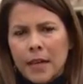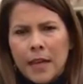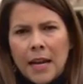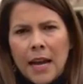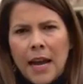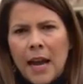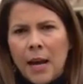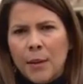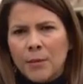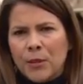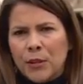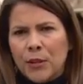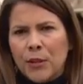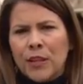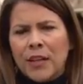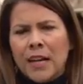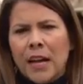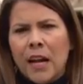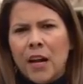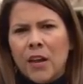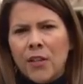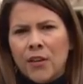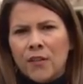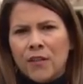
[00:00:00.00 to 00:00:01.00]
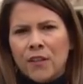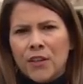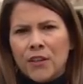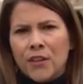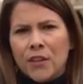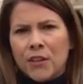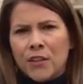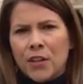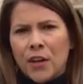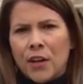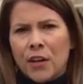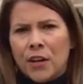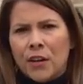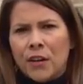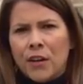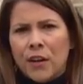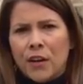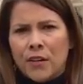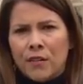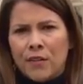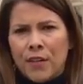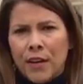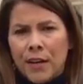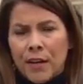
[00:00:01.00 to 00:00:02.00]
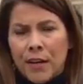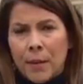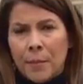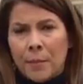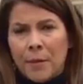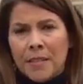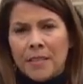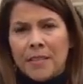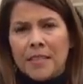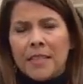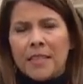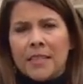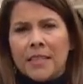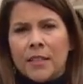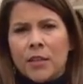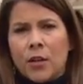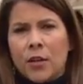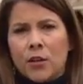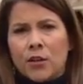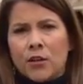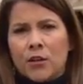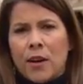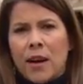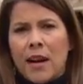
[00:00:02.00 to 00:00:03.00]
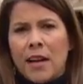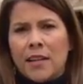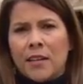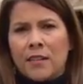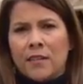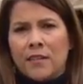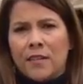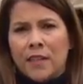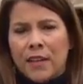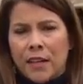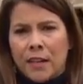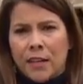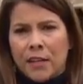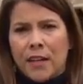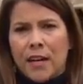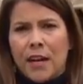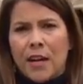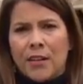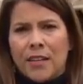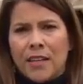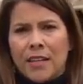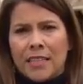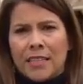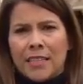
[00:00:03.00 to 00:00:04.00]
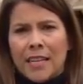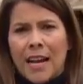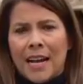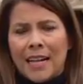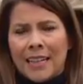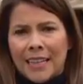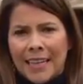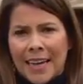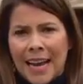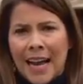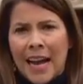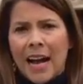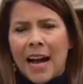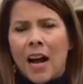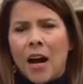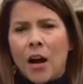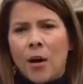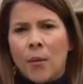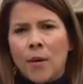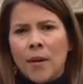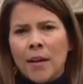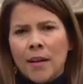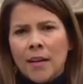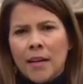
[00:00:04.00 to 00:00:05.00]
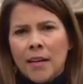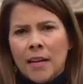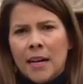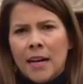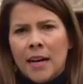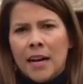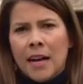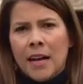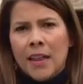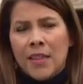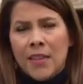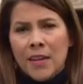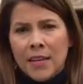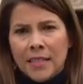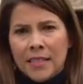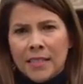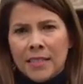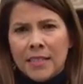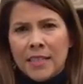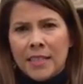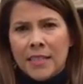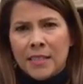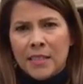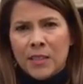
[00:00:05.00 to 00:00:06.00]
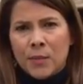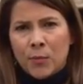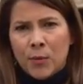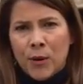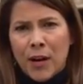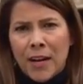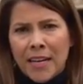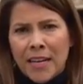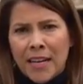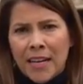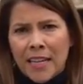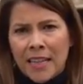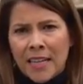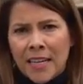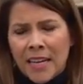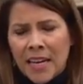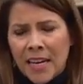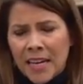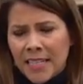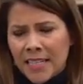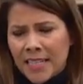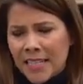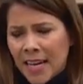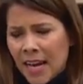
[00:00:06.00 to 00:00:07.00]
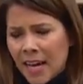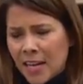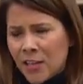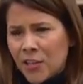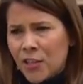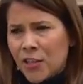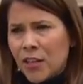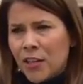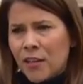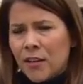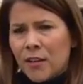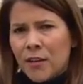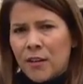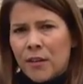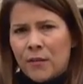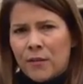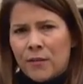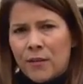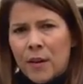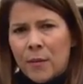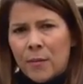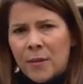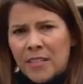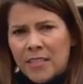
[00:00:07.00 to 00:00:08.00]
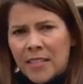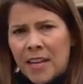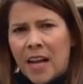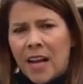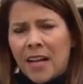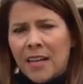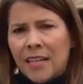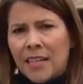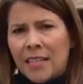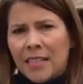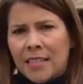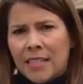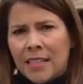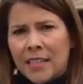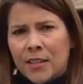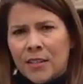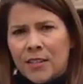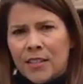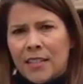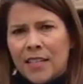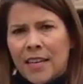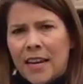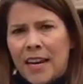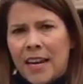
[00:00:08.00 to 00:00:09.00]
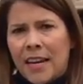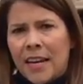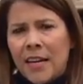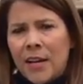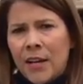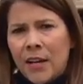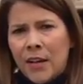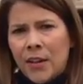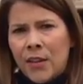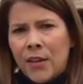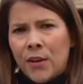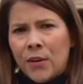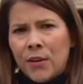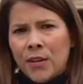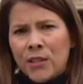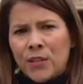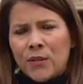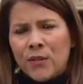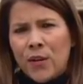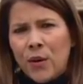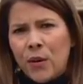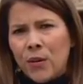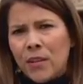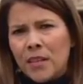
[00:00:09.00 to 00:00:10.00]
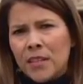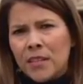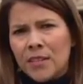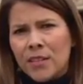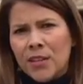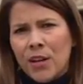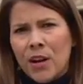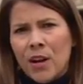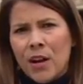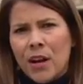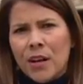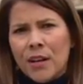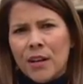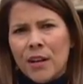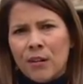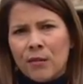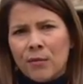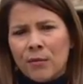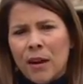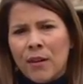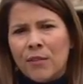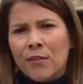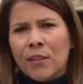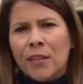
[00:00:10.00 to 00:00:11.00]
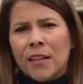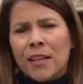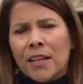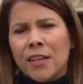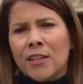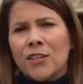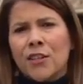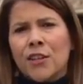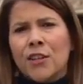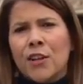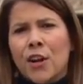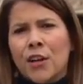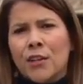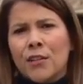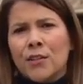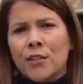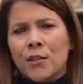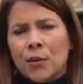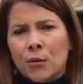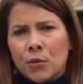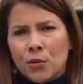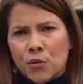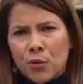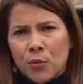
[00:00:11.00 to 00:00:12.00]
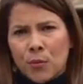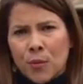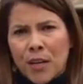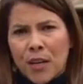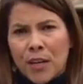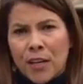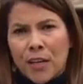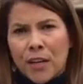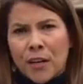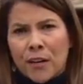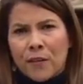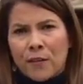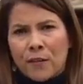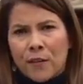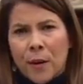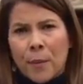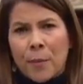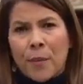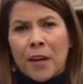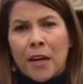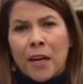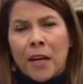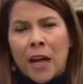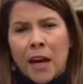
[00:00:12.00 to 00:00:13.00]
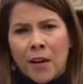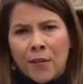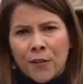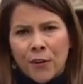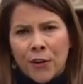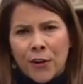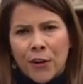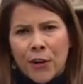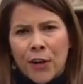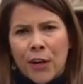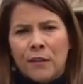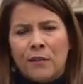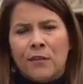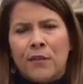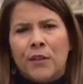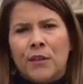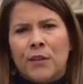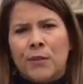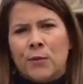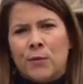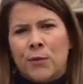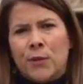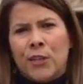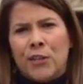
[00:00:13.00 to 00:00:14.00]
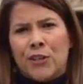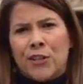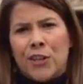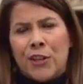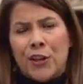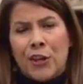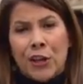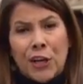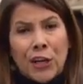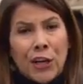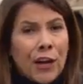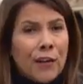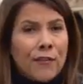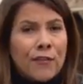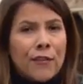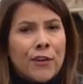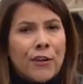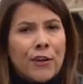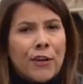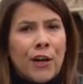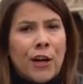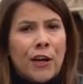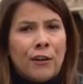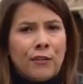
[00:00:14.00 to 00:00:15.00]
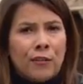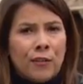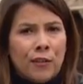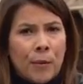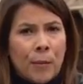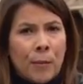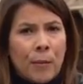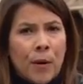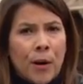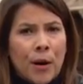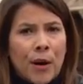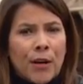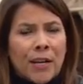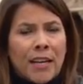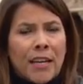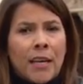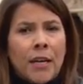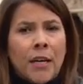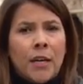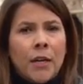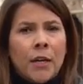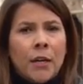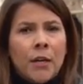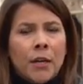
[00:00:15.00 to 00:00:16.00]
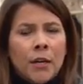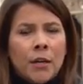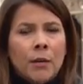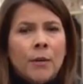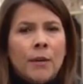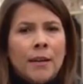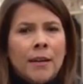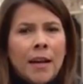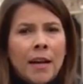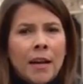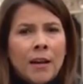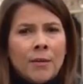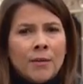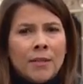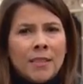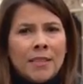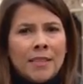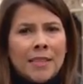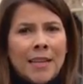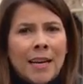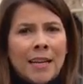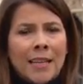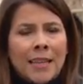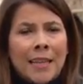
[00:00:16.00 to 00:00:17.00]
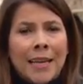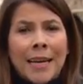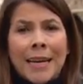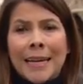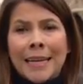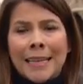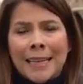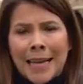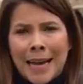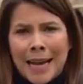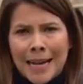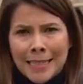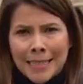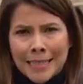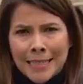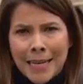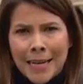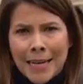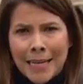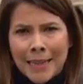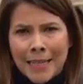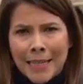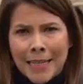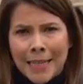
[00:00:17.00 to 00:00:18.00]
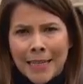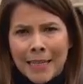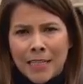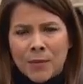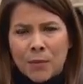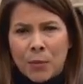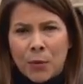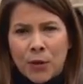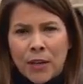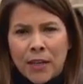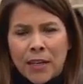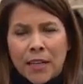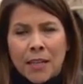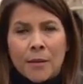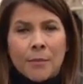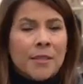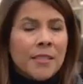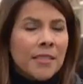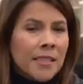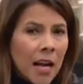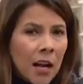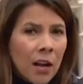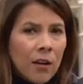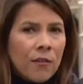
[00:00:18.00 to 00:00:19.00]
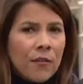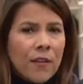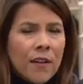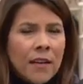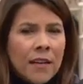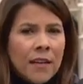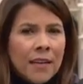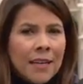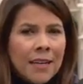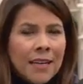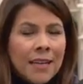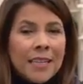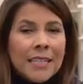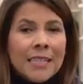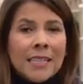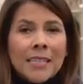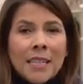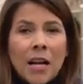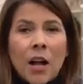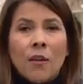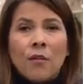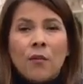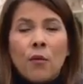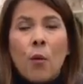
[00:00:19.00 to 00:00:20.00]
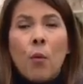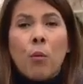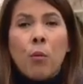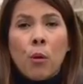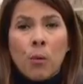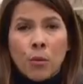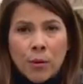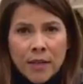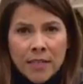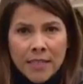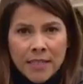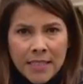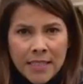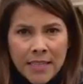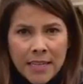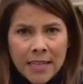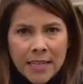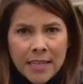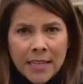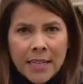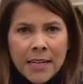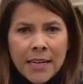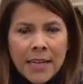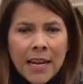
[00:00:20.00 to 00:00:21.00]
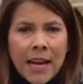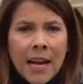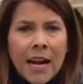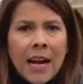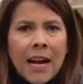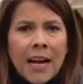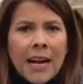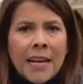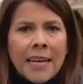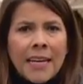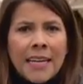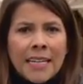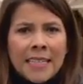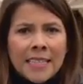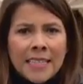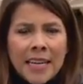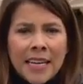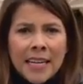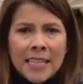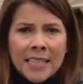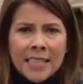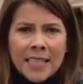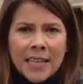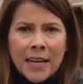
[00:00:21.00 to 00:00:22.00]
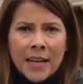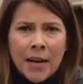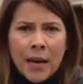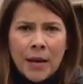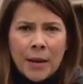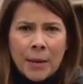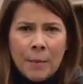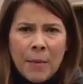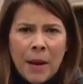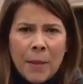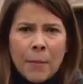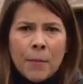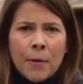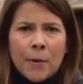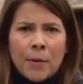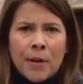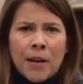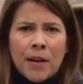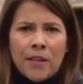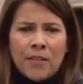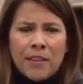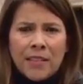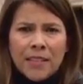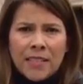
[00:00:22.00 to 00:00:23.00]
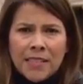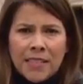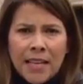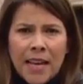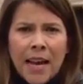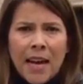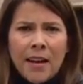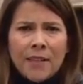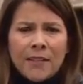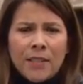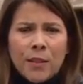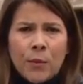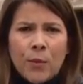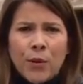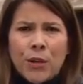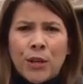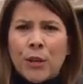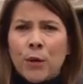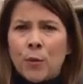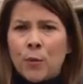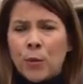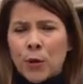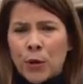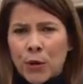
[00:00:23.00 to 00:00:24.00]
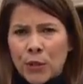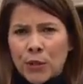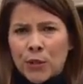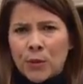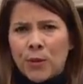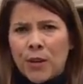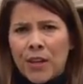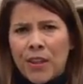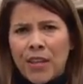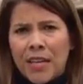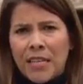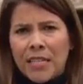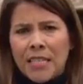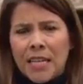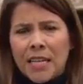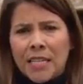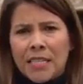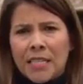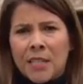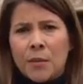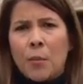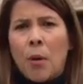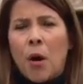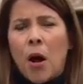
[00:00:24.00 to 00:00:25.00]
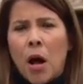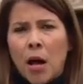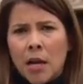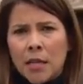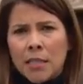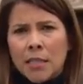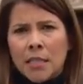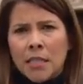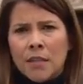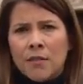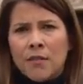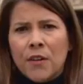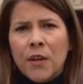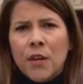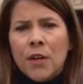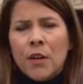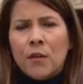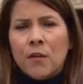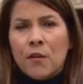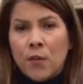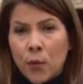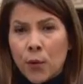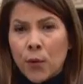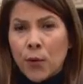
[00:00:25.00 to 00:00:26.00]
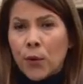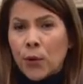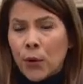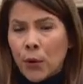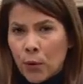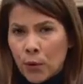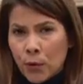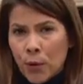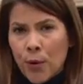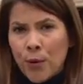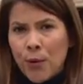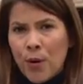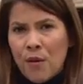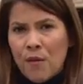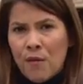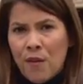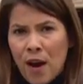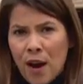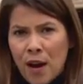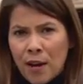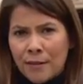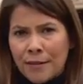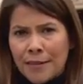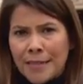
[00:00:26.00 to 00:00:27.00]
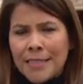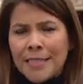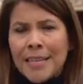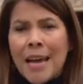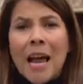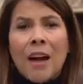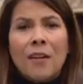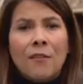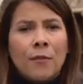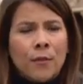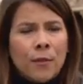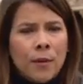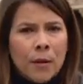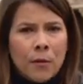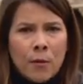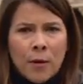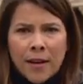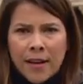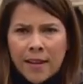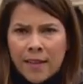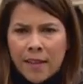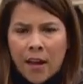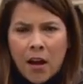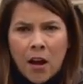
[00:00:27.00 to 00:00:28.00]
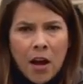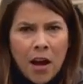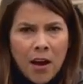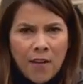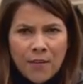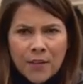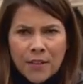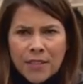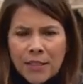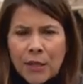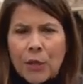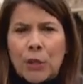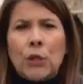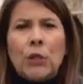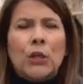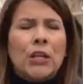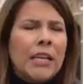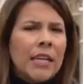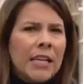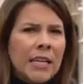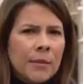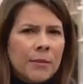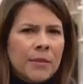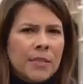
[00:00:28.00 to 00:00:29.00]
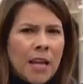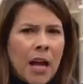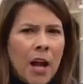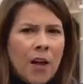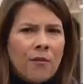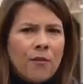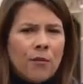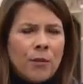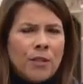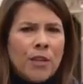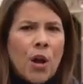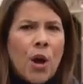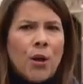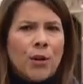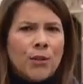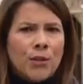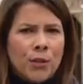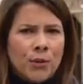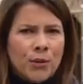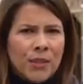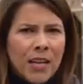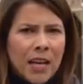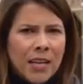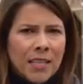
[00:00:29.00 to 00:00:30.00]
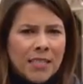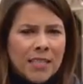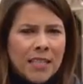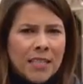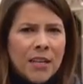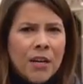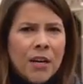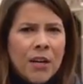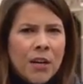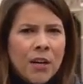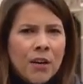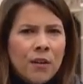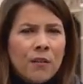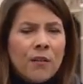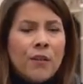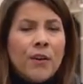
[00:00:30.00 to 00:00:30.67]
Absolutely. Health officials are very busy still trying to figure out exactly how this is spreading. The attention from Italians here today, though, is focused on a revelation on social media from the governor of this region, the governor of Lombardy, who announced late last night that he is putting himself in self-quarantine. He says that a member of his staff, someone he works with, had tested positive for the coronavirus. Everyone in the office, including himself, was also tested. For